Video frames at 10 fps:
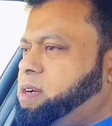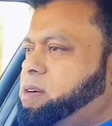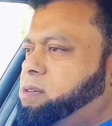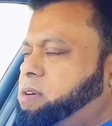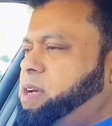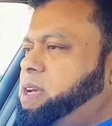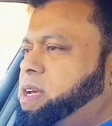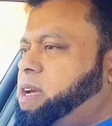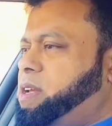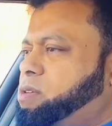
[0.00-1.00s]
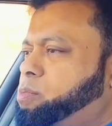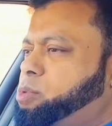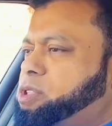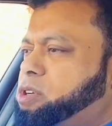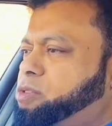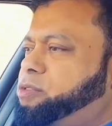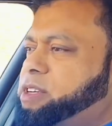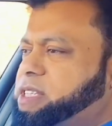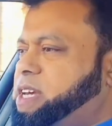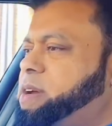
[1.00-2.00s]
Okay, and push into
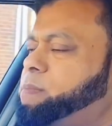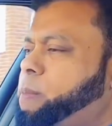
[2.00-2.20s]
first gear.